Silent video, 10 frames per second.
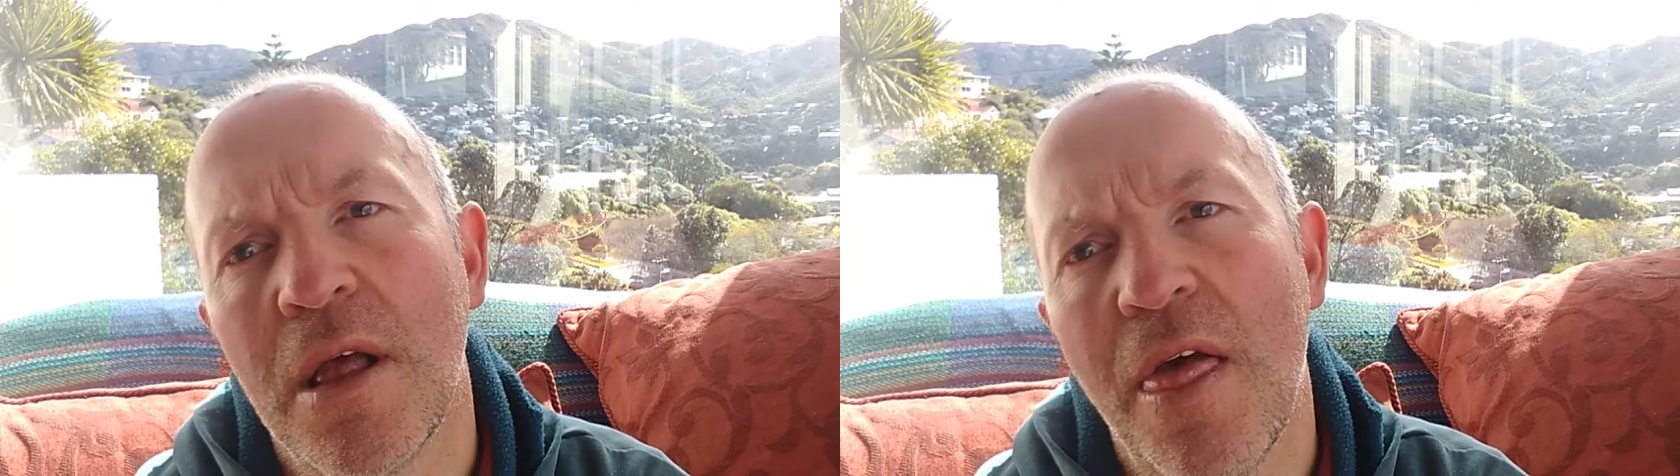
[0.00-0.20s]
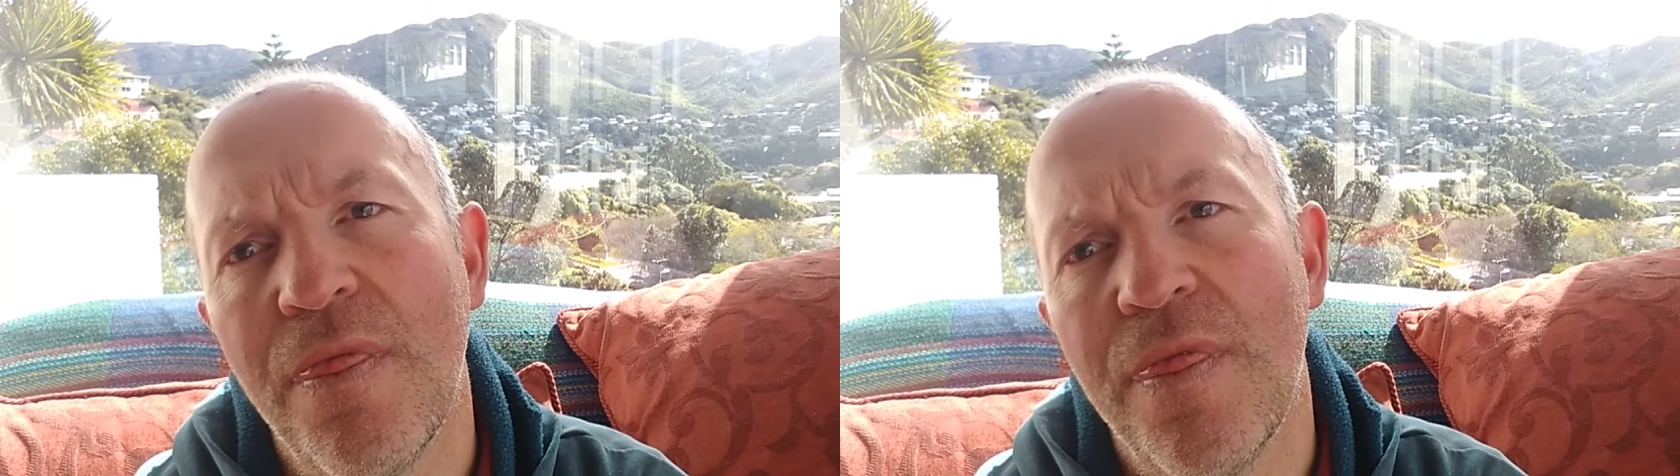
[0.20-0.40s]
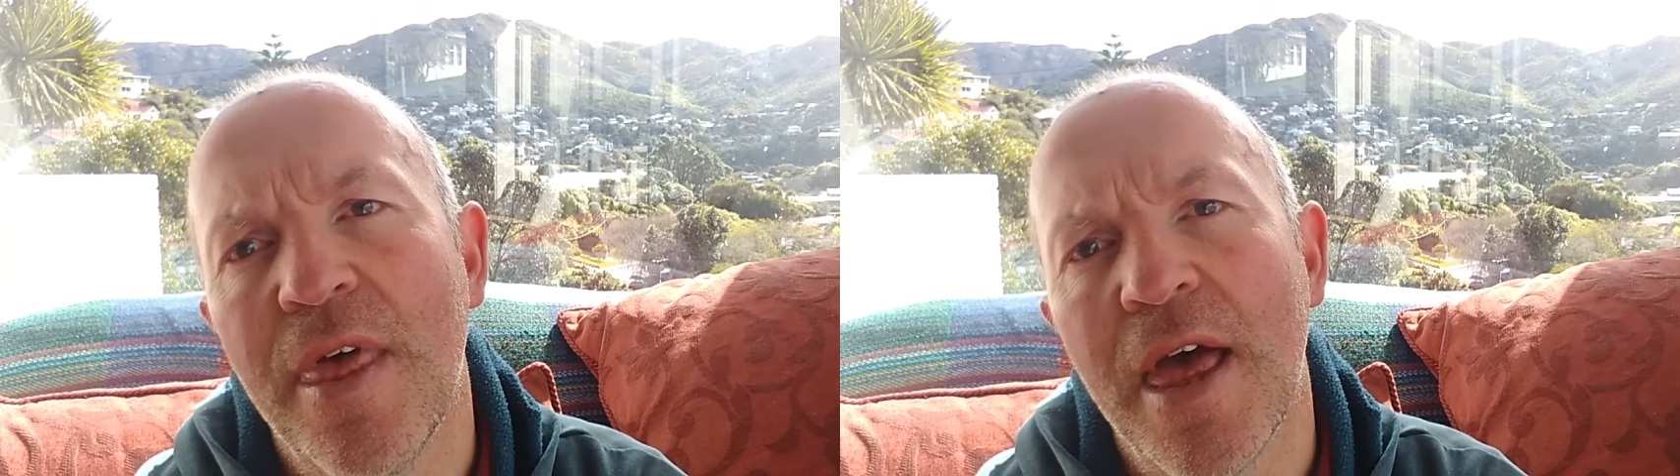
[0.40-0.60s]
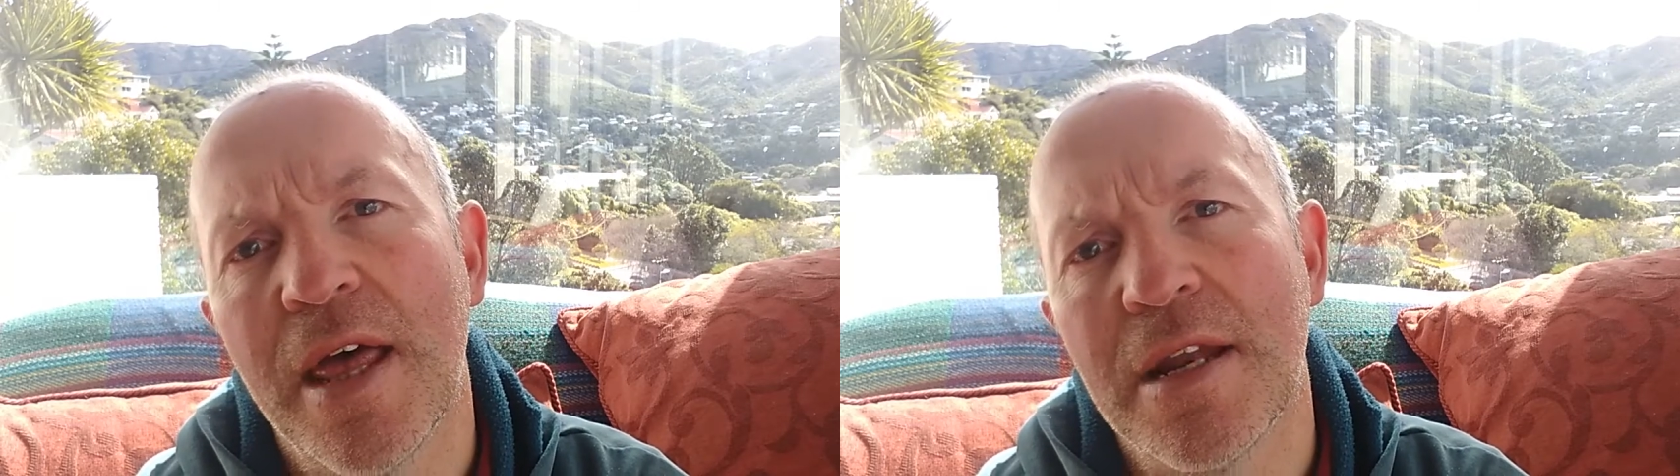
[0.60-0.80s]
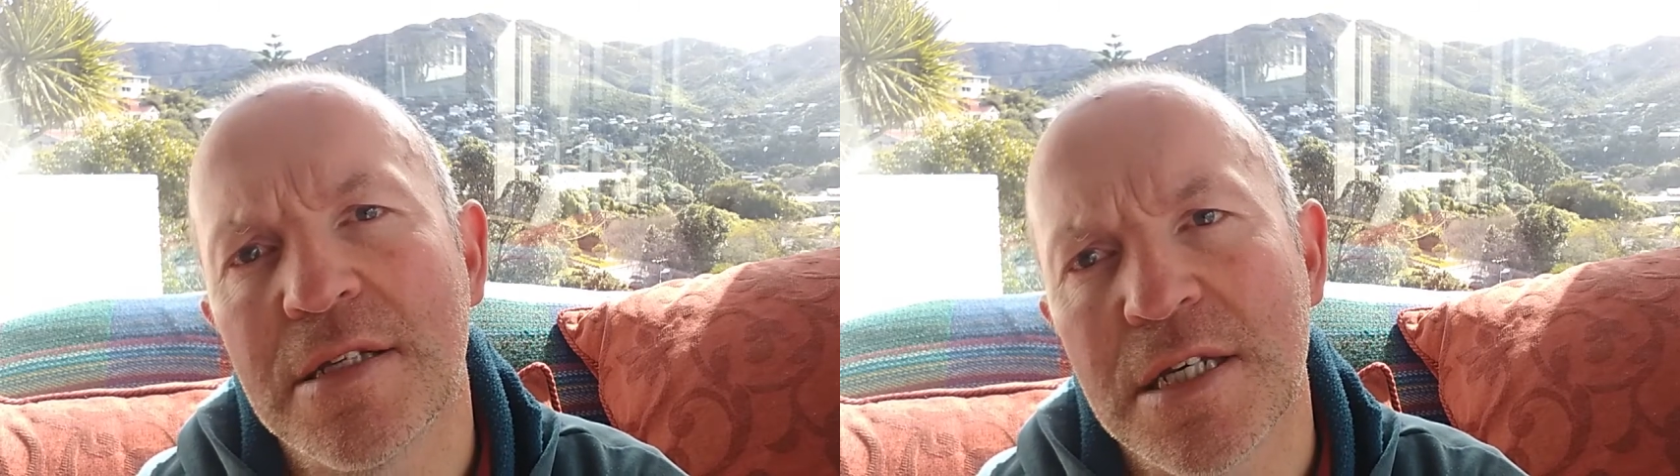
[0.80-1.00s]
and
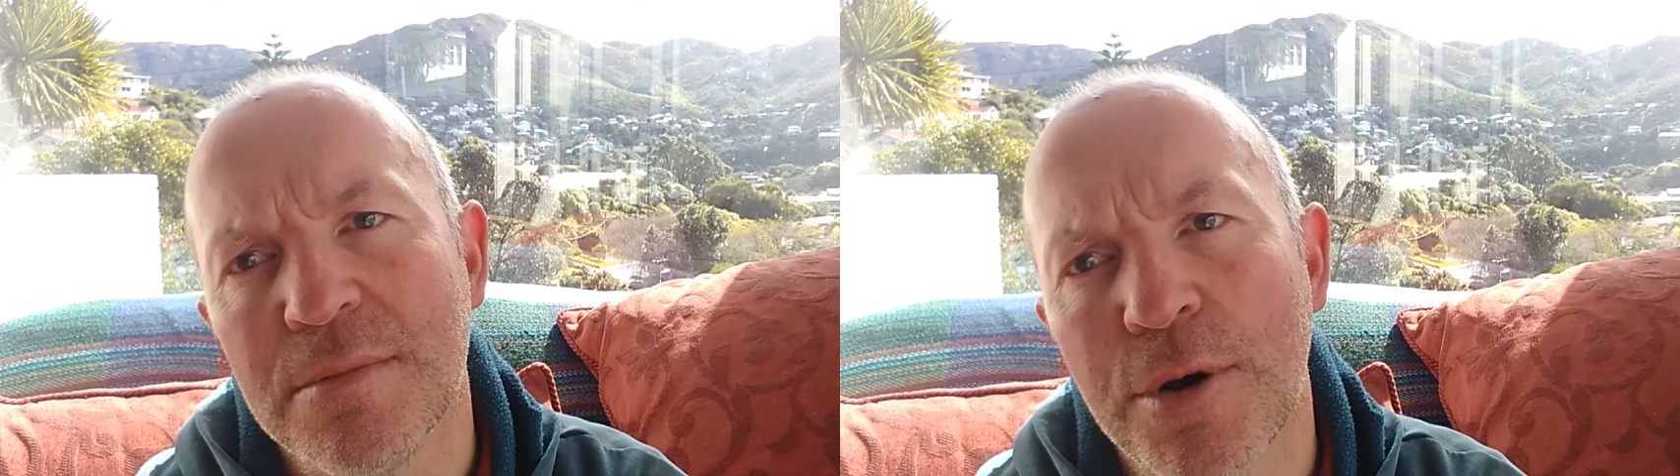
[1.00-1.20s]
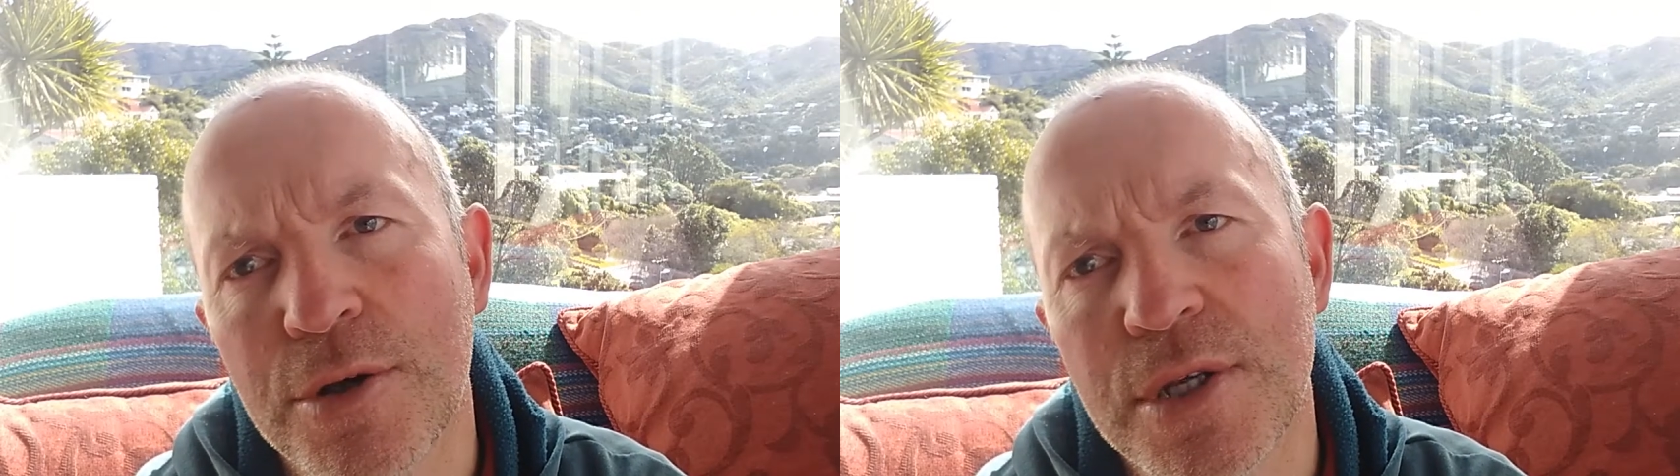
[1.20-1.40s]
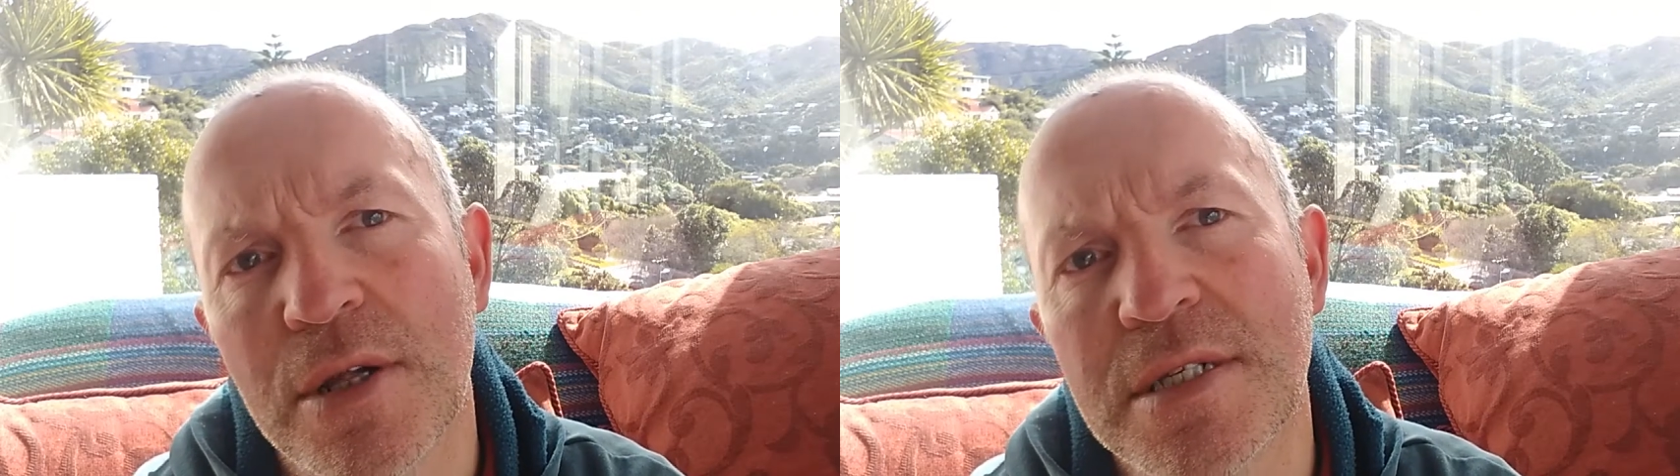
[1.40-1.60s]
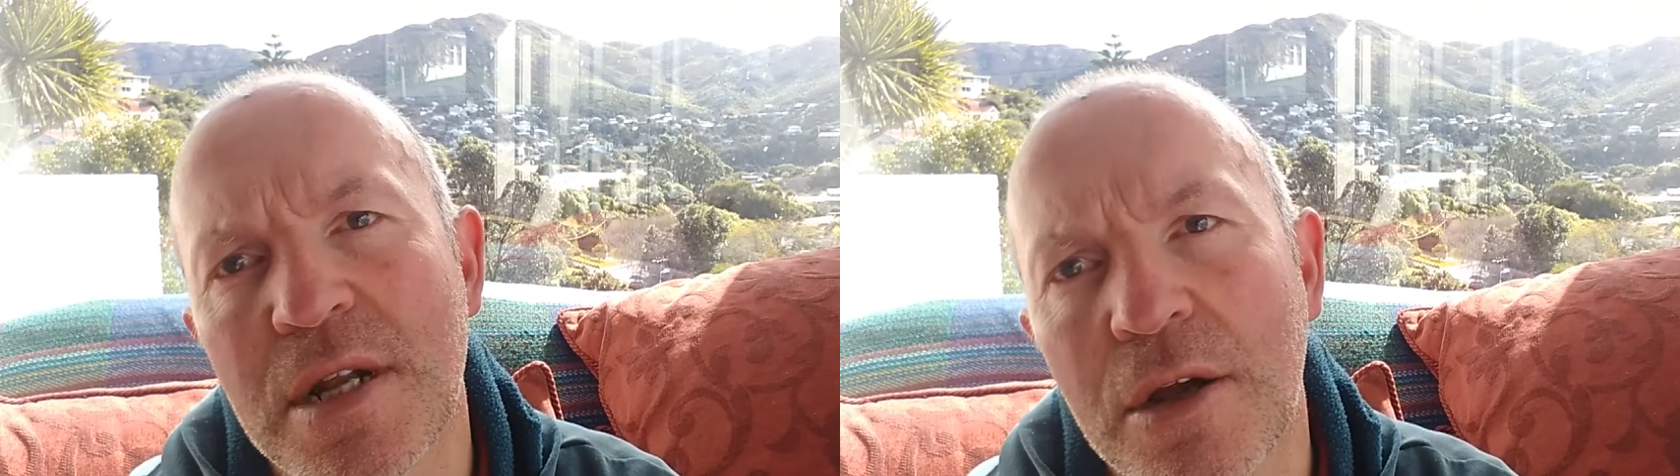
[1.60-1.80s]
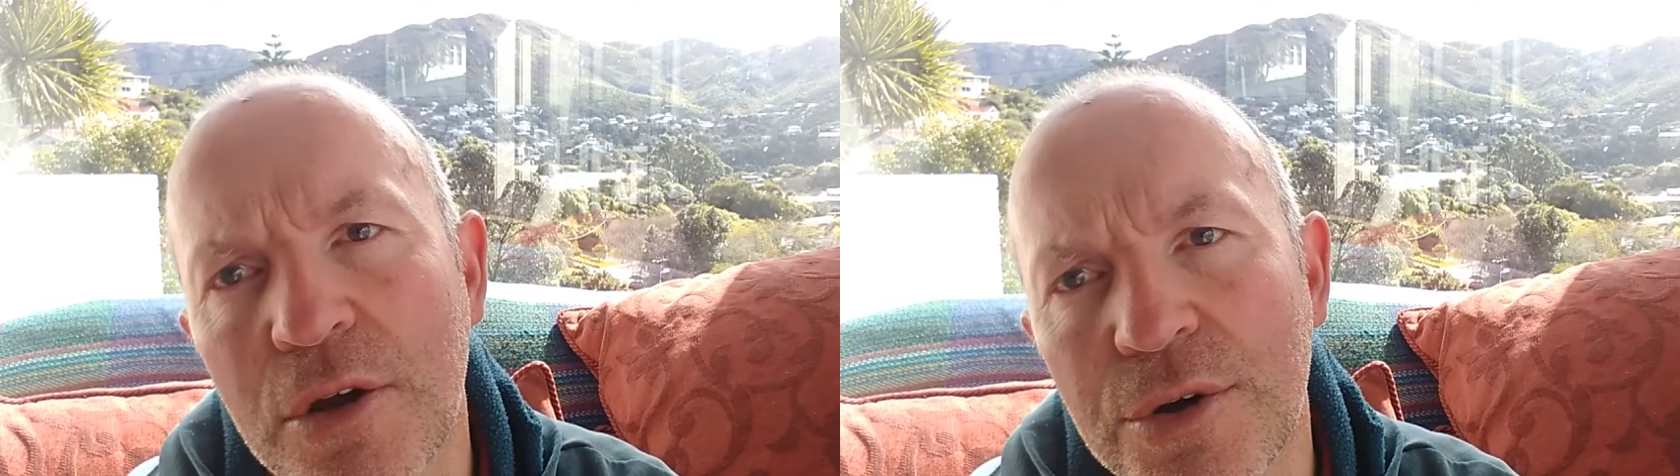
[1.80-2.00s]
that is a Bose-Einstein